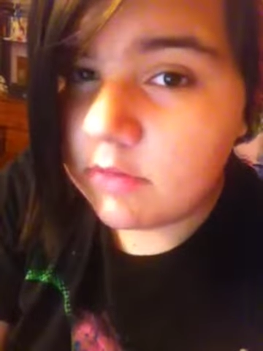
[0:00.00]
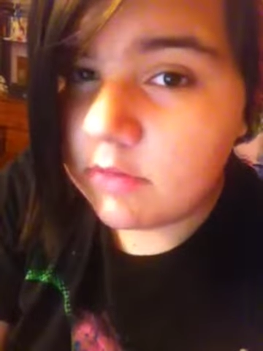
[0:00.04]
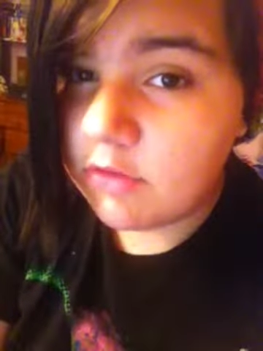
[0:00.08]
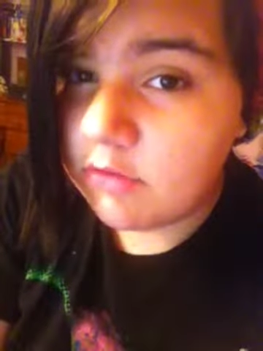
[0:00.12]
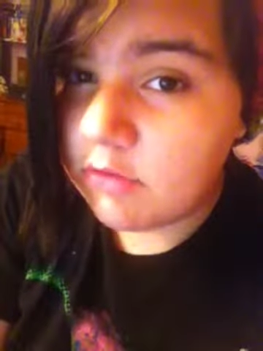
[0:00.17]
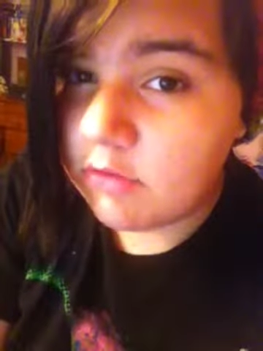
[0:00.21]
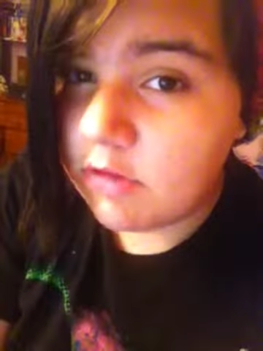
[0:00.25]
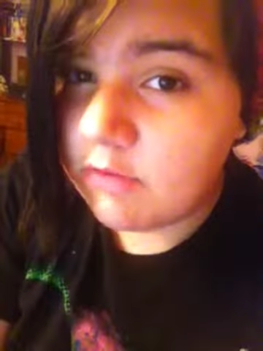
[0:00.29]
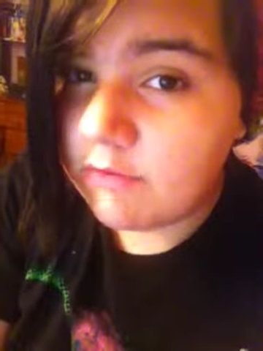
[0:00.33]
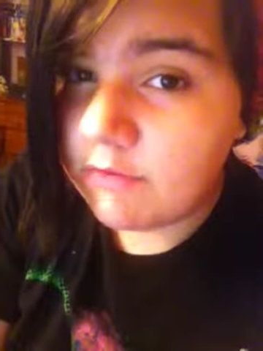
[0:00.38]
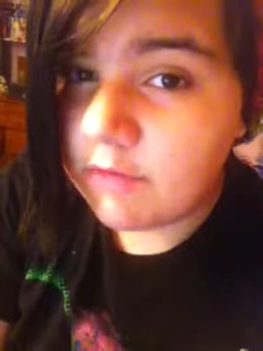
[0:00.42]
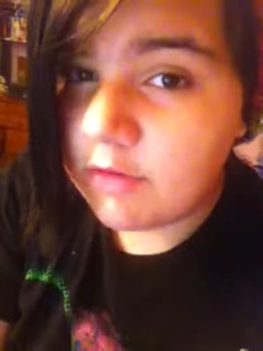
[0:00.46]

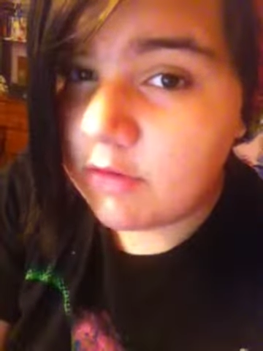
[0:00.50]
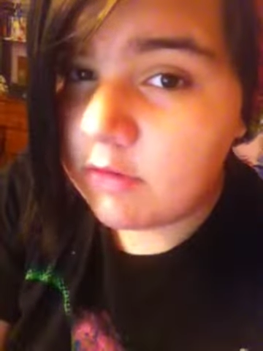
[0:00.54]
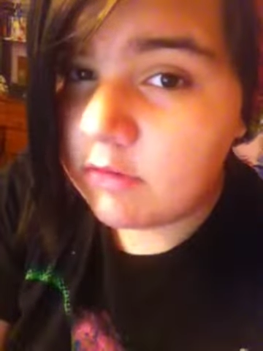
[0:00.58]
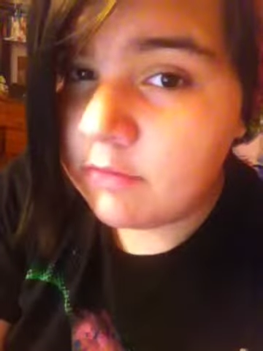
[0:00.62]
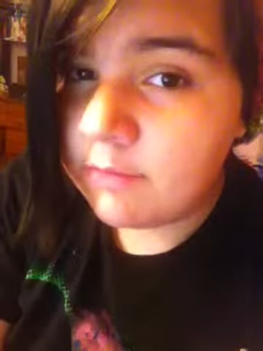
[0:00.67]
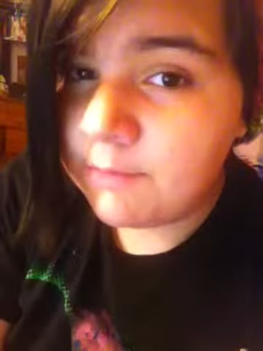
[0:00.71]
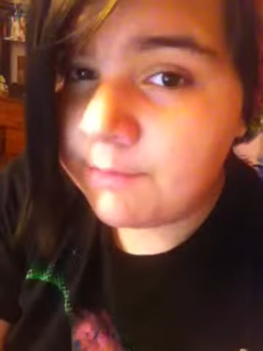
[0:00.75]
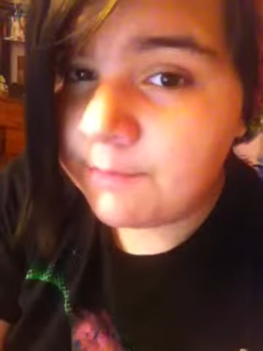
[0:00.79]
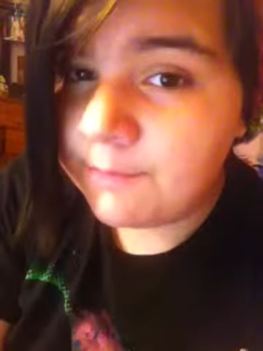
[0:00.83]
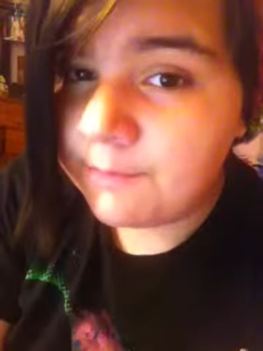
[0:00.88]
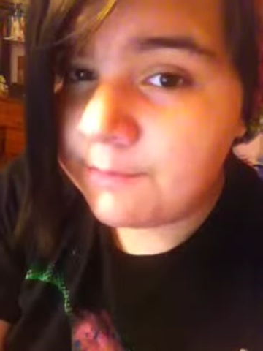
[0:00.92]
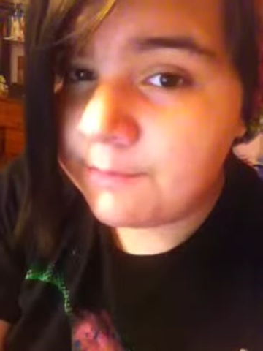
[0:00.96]
They're evil.
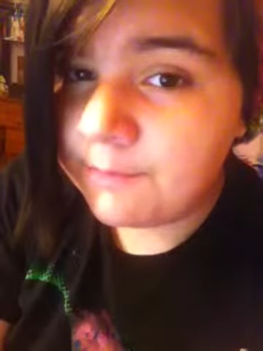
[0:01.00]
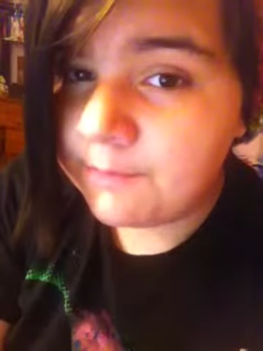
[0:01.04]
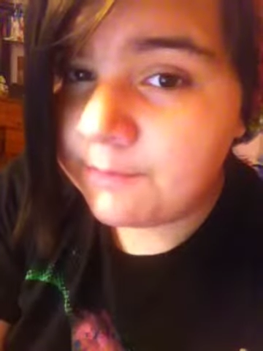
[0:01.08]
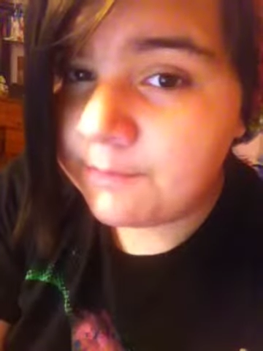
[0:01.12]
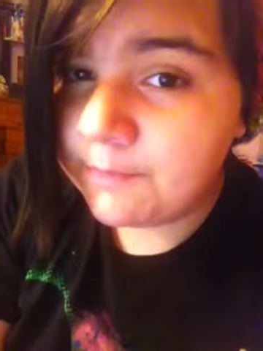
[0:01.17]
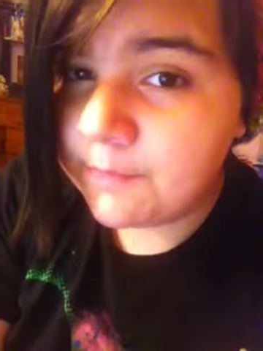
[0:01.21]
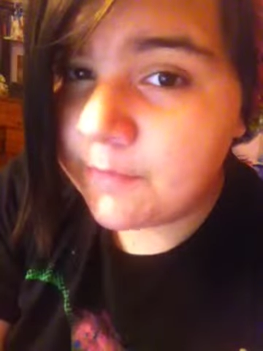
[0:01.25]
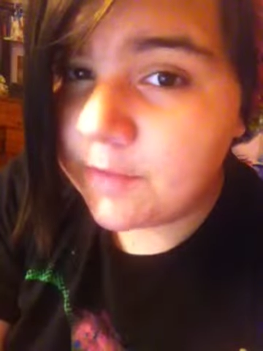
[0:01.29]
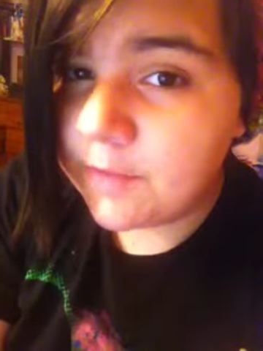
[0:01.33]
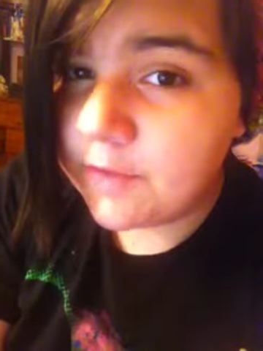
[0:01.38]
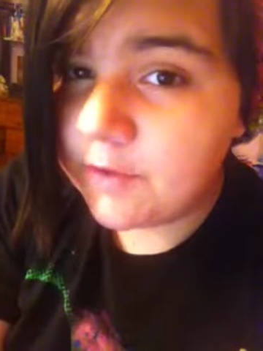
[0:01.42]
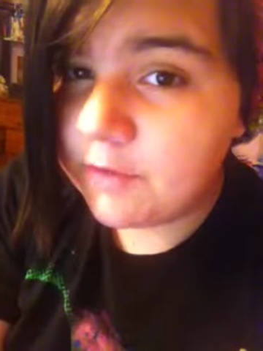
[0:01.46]

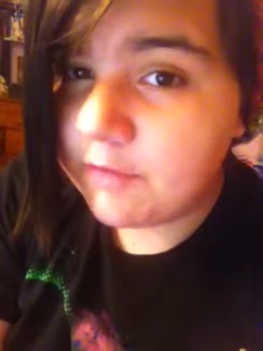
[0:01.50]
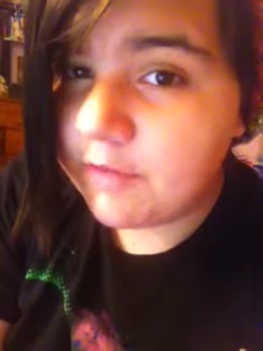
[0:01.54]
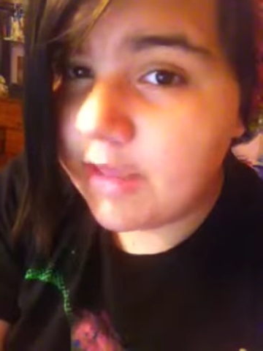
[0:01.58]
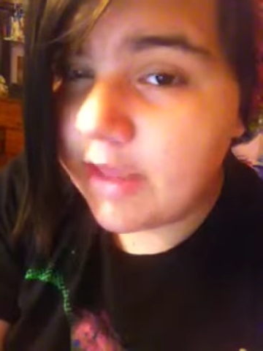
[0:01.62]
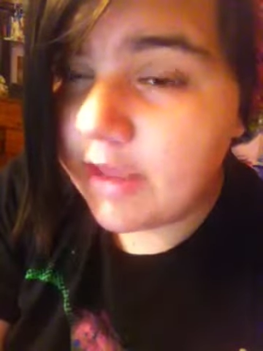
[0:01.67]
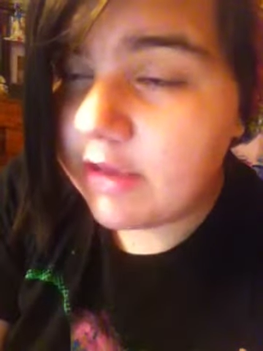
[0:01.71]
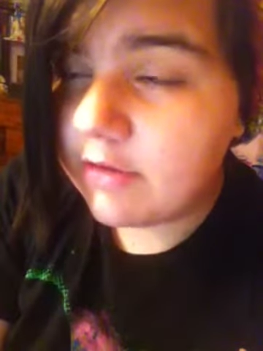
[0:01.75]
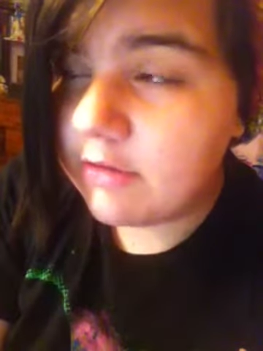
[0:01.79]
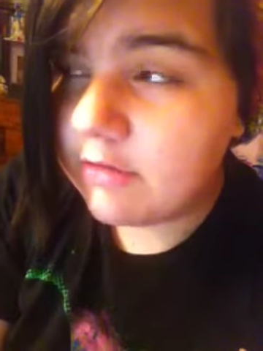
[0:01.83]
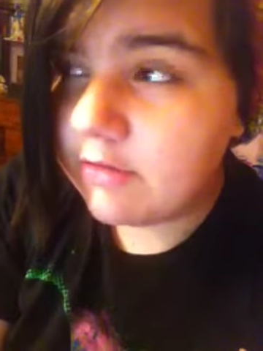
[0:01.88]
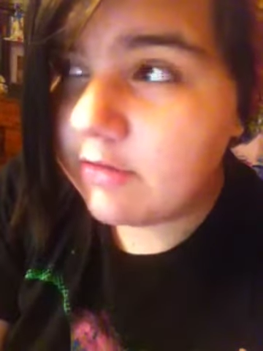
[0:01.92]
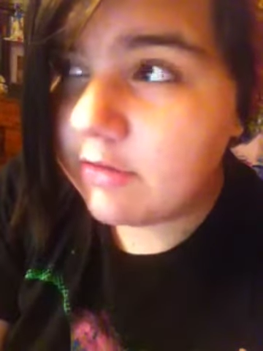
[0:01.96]
They're
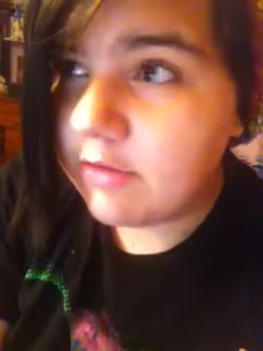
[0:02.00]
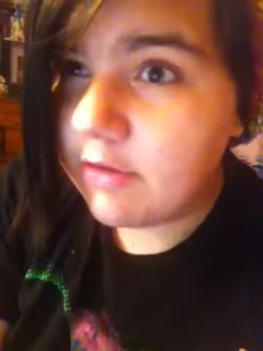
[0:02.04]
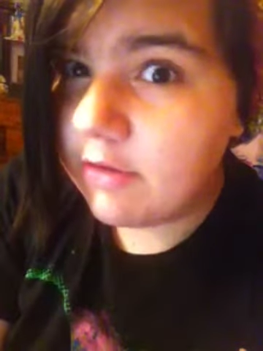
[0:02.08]
like,